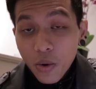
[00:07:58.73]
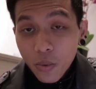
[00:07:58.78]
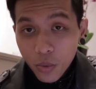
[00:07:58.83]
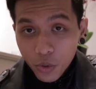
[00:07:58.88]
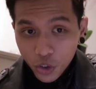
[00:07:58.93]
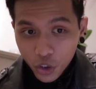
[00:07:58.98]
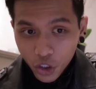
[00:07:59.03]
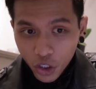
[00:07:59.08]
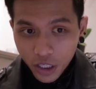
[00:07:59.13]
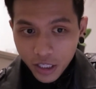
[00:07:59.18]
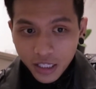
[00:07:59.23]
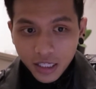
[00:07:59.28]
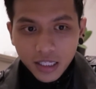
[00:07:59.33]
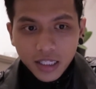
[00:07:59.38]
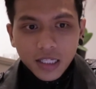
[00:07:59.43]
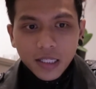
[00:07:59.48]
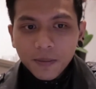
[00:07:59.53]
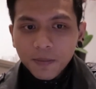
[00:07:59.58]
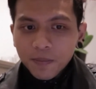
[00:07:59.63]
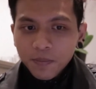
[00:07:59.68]
which
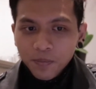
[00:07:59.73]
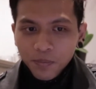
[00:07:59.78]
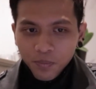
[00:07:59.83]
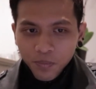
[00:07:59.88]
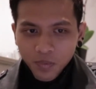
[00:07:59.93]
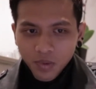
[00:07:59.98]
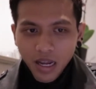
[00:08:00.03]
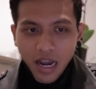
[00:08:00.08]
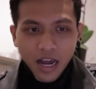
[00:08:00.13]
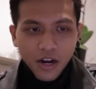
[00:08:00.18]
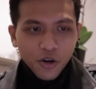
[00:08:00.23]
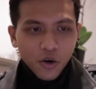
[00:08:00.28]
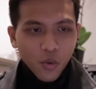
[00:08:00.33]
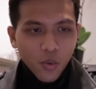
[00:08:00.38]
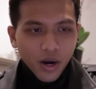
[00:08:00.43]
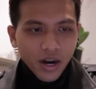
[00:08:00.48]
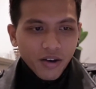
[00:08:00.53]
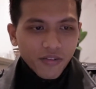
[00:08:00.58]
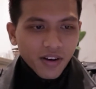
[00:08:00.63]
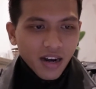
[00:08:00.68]
is, I don't know,
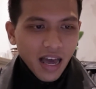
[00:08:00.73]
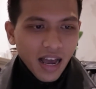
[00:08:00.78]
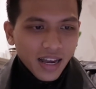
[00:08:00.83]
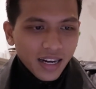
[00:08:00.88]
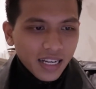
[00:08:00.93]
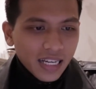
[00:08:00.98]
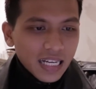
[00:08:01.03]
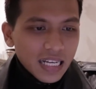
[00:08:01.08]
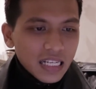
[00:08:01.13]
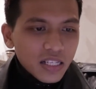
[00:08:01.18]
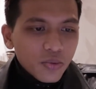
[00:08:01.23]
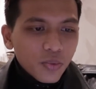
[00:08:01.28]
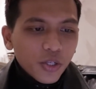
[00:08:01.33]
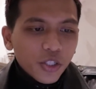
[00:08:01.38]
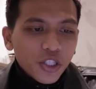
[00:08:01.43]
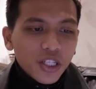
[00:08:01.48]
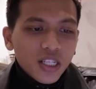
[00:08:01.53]
whatever line it is, which